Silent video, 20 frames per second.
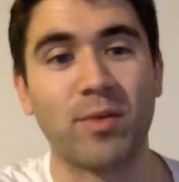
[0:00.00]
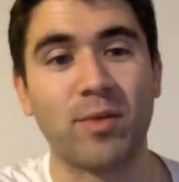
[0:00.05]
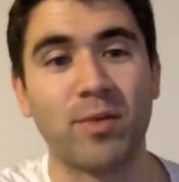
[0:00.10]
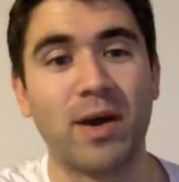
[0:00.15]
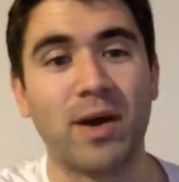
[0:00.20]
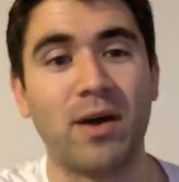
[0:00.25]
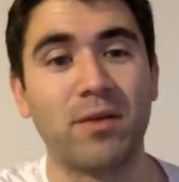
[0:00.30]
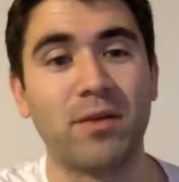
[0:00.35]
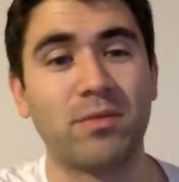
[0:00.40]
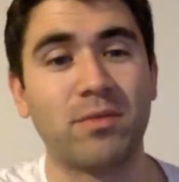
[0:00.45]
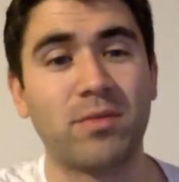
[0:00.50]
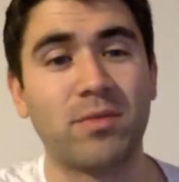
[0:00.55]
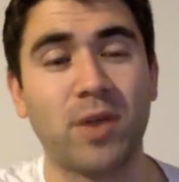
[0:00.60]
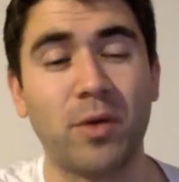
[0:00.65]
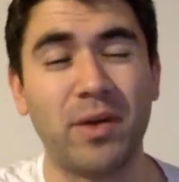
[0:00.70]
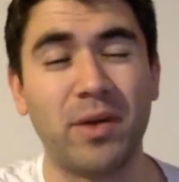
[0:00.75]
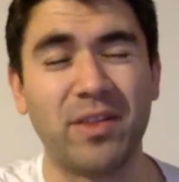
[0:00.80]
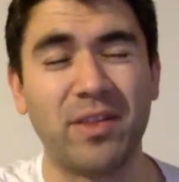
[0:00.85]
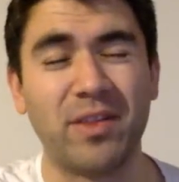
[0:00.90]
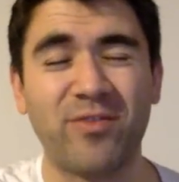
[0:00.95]
well,
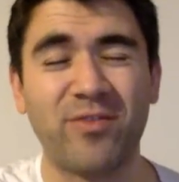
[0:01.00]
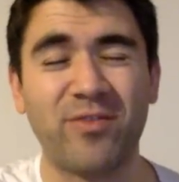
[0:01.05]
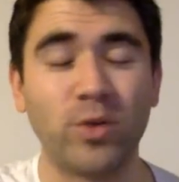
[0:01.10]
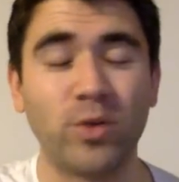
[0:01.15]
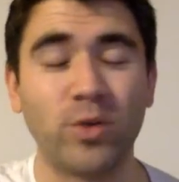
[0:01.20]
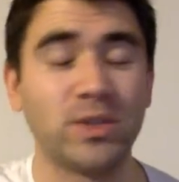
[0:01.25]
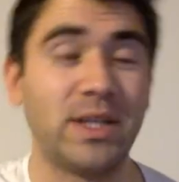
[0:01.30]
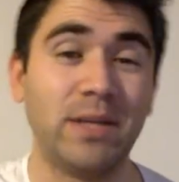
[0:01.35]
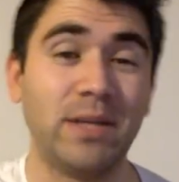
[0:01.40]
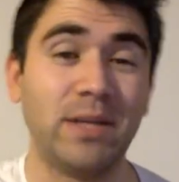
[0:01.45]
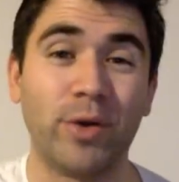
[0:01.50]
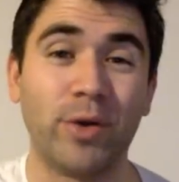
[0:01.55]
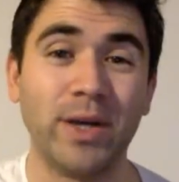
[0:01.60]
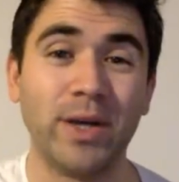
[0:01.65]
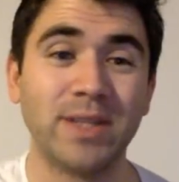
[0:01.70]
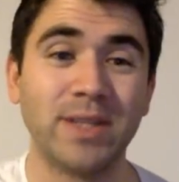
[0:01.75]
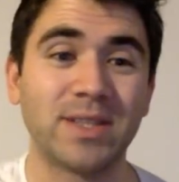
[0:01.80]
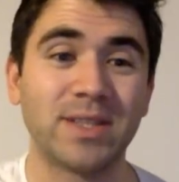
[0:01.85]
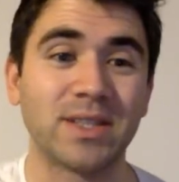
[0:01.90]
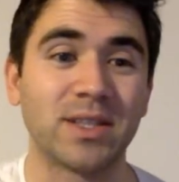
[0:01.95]
totaling 14
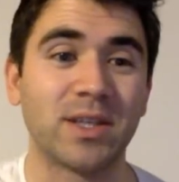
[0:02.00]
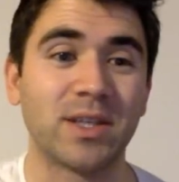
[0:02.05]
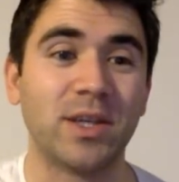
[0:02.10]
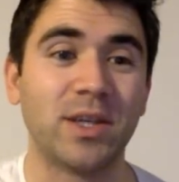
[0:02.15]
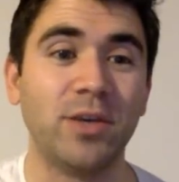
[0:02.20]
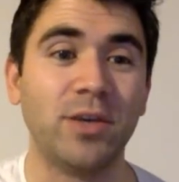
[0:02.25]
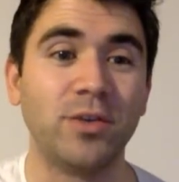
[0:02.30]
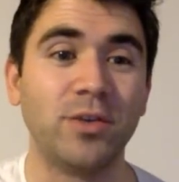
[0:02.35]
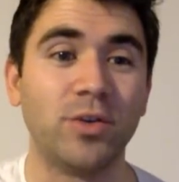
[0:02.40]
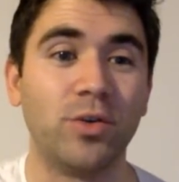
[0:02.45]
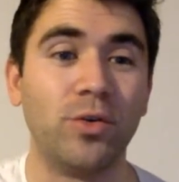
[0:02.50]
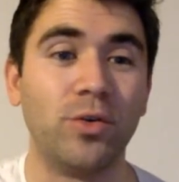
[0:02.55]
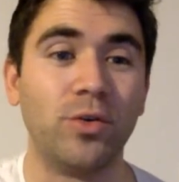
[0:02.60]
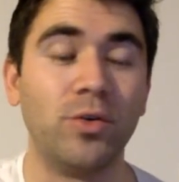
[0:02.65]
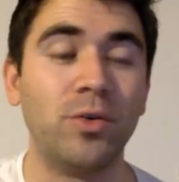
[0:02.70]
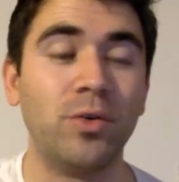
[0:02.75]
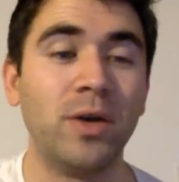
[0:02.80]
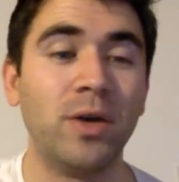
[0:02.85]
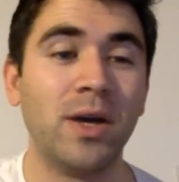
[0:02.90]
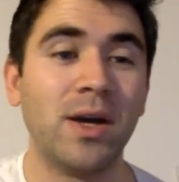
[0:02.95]
points. That's a huge
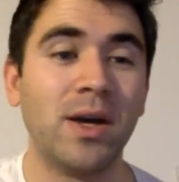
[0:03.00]
haul.